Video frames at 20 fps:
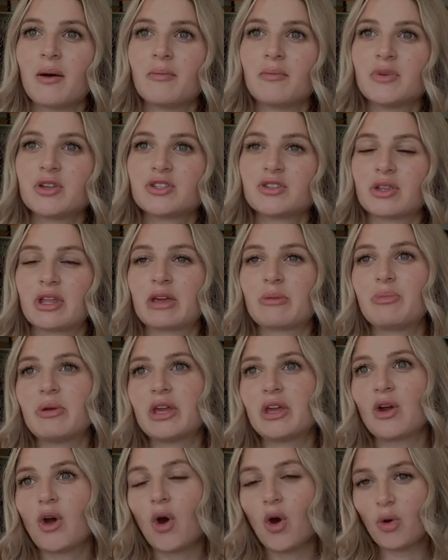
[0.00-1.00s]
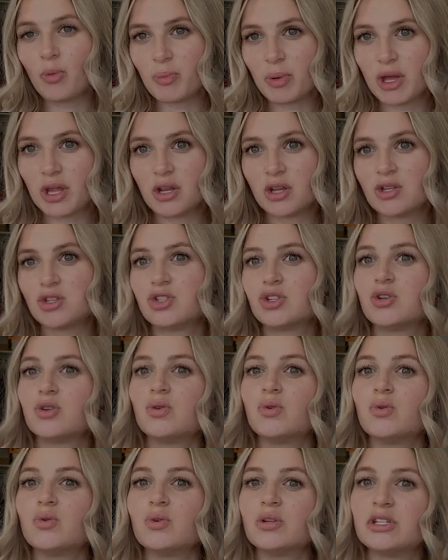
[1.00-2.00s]
So like being open
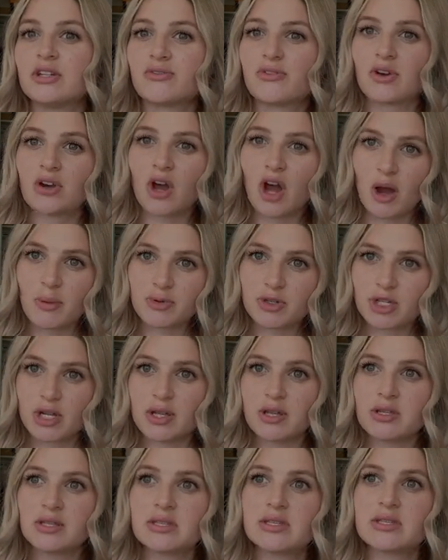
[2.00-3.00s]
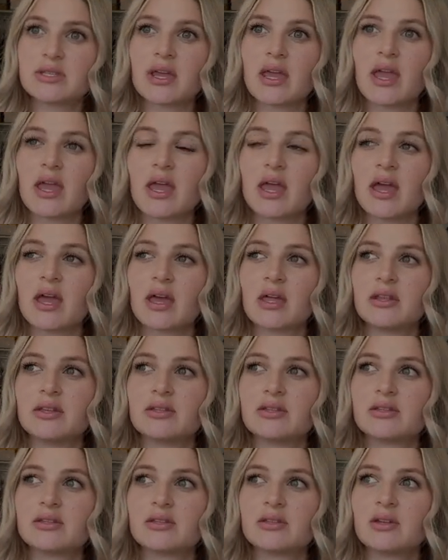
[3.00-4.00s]
to different options
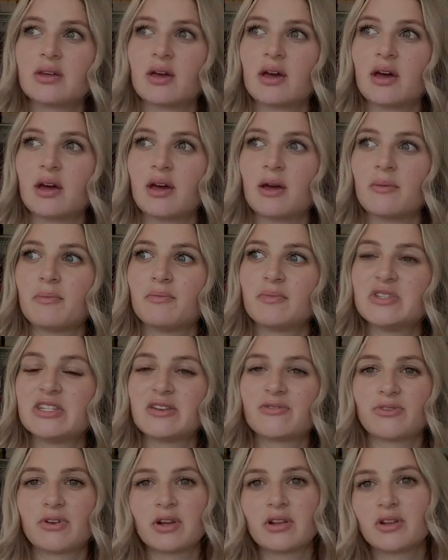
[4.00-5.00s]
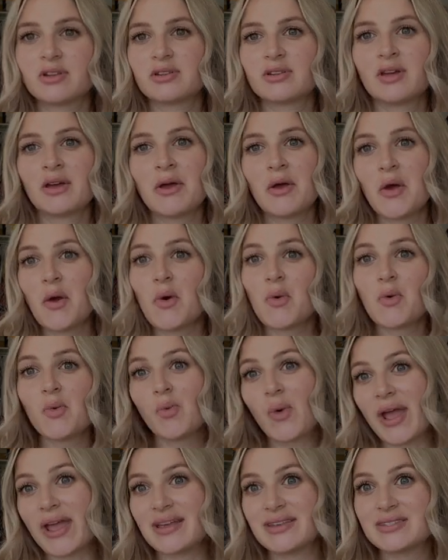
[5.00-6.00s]
and different
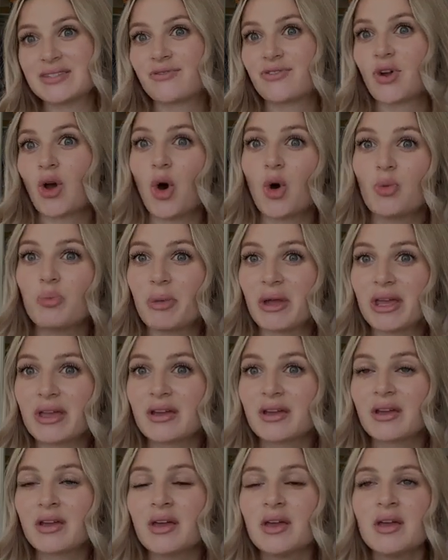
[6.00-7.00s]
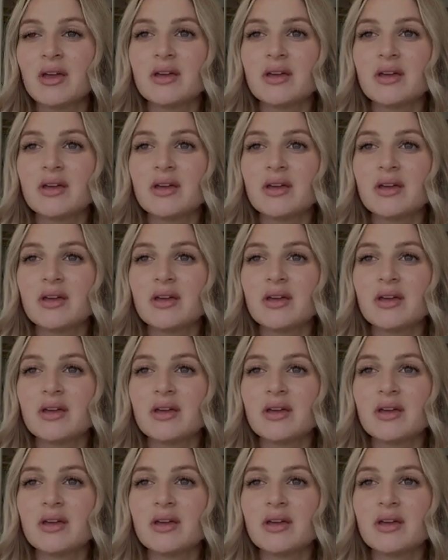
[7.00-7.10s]
ways of coping.